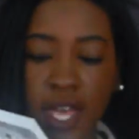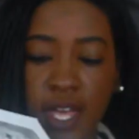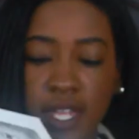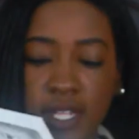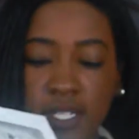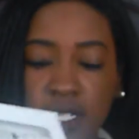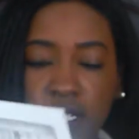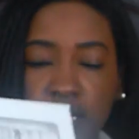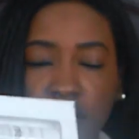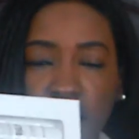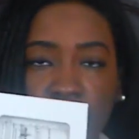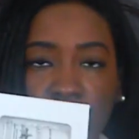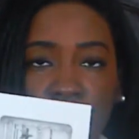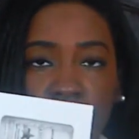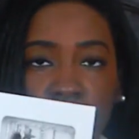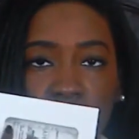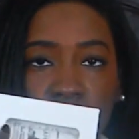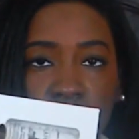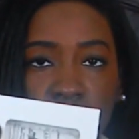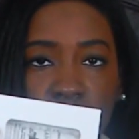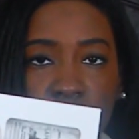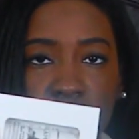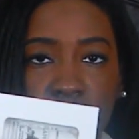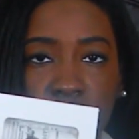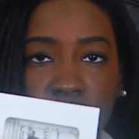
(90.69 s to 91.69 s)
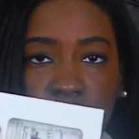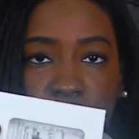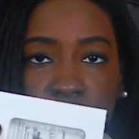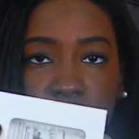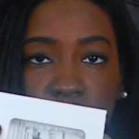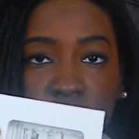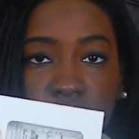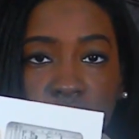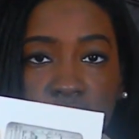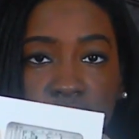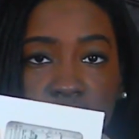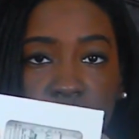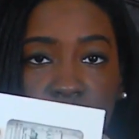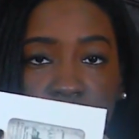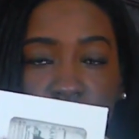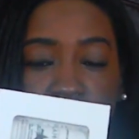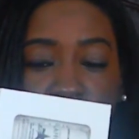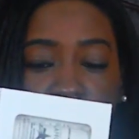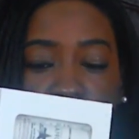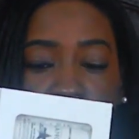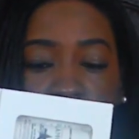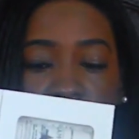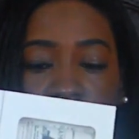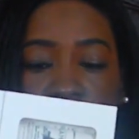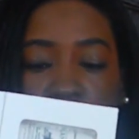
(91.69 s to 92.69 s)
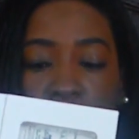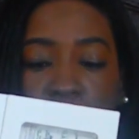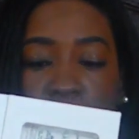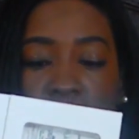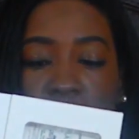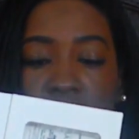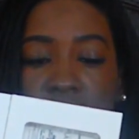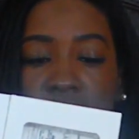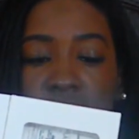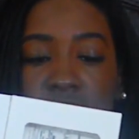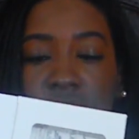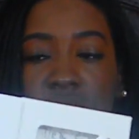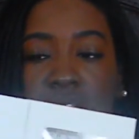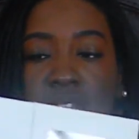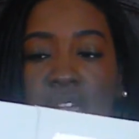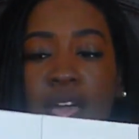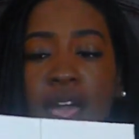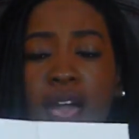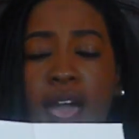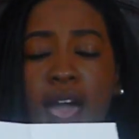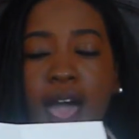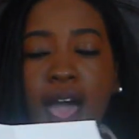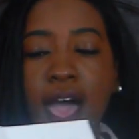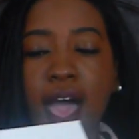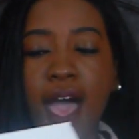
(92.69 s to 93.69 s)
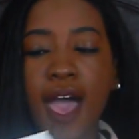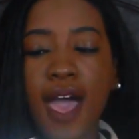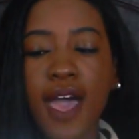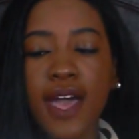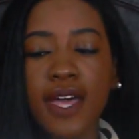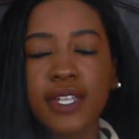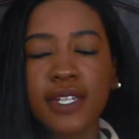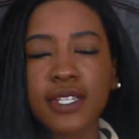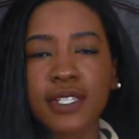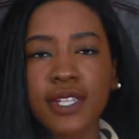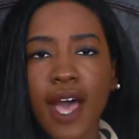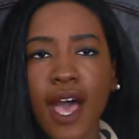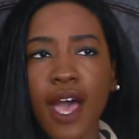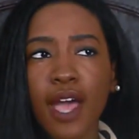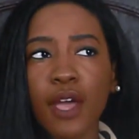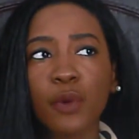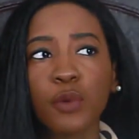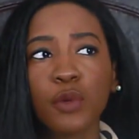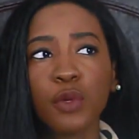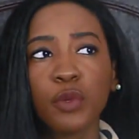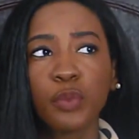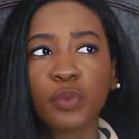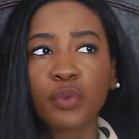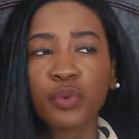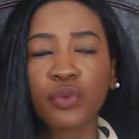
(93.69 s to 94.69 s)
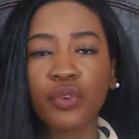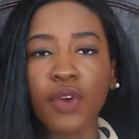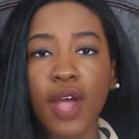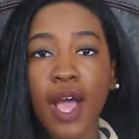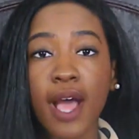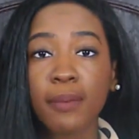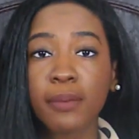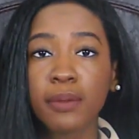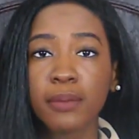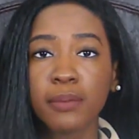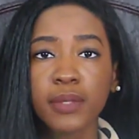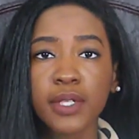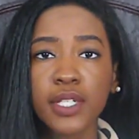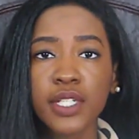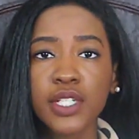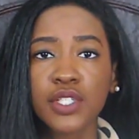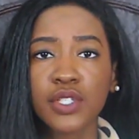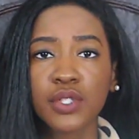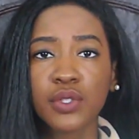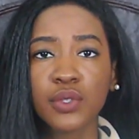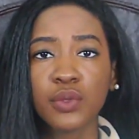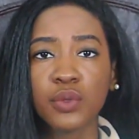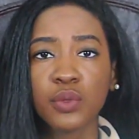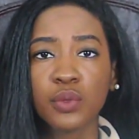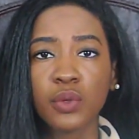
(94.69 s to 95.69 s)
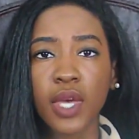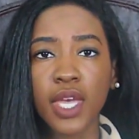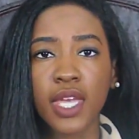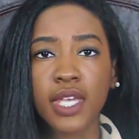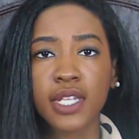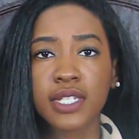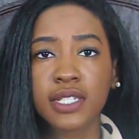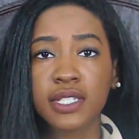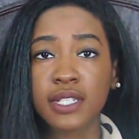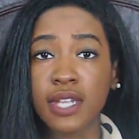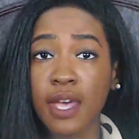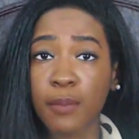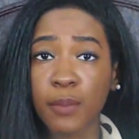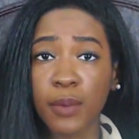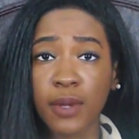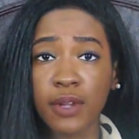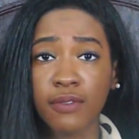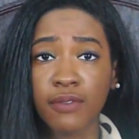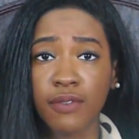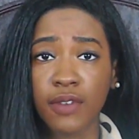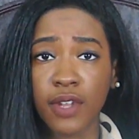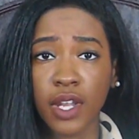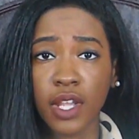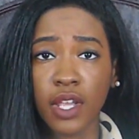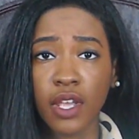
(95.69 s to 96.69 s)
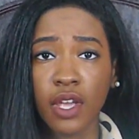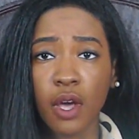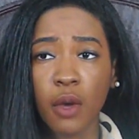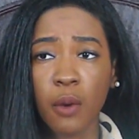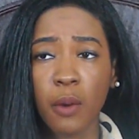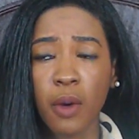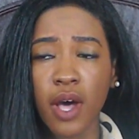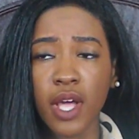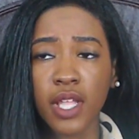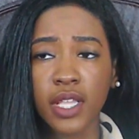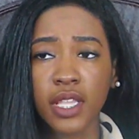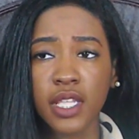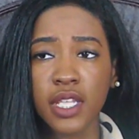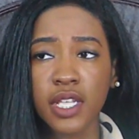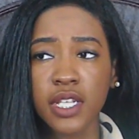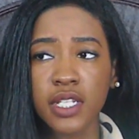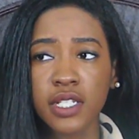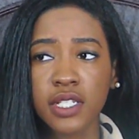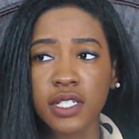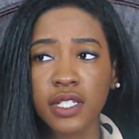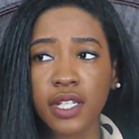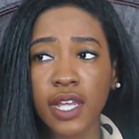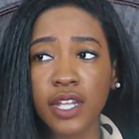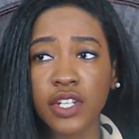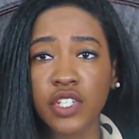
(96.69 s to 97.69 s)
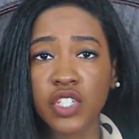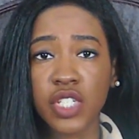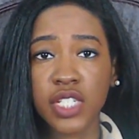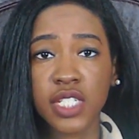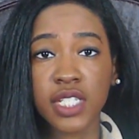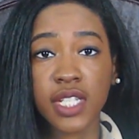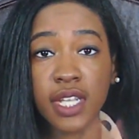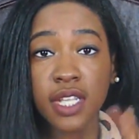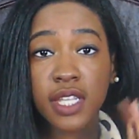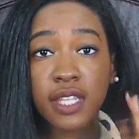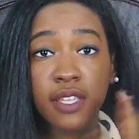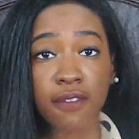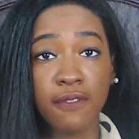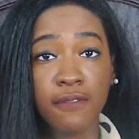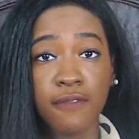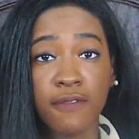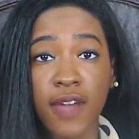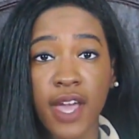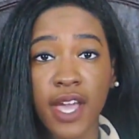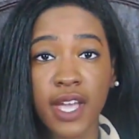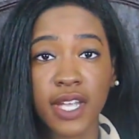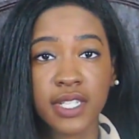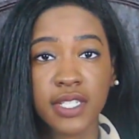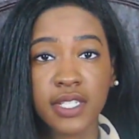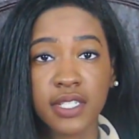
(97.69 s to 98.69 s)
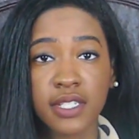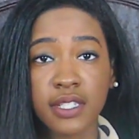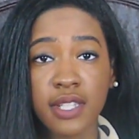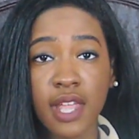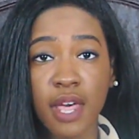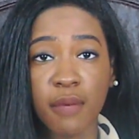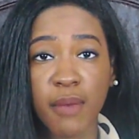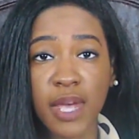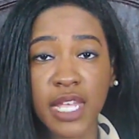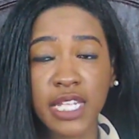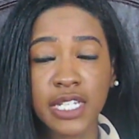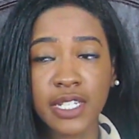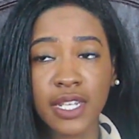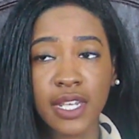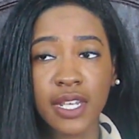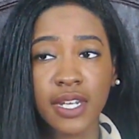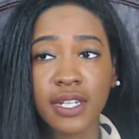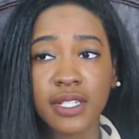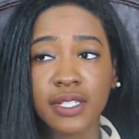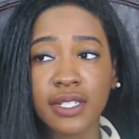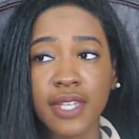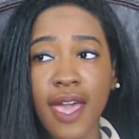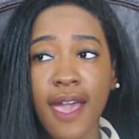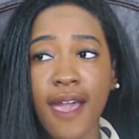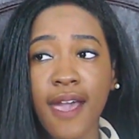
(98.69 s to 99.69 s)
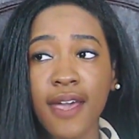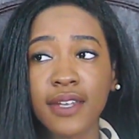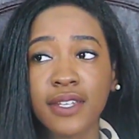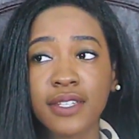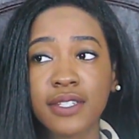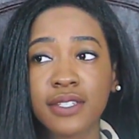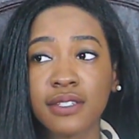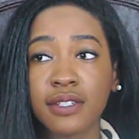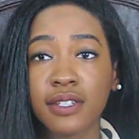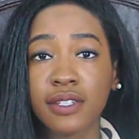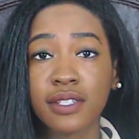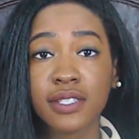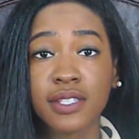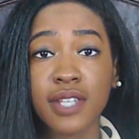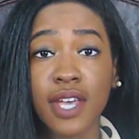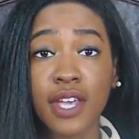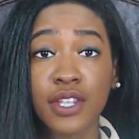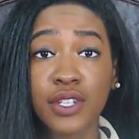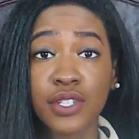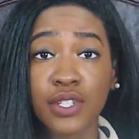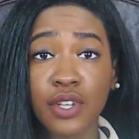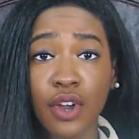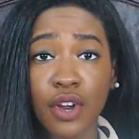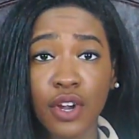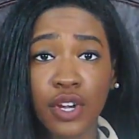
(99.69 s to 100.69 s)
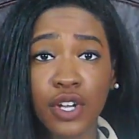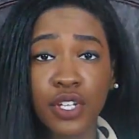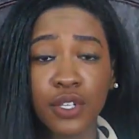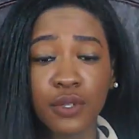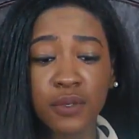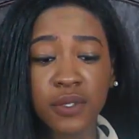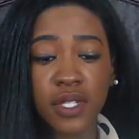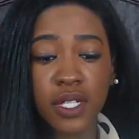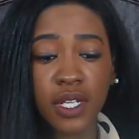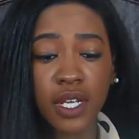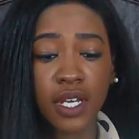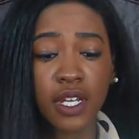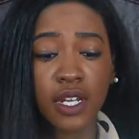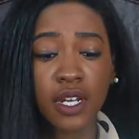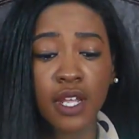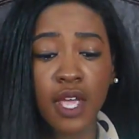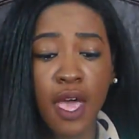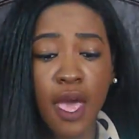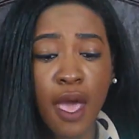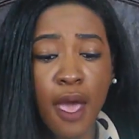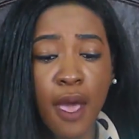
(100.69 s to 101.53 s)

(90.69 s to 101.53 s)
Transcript: has the daily cleanser and the mask. And I will probably do a separate video on this, like just like the effects that my skin has had since I started using it,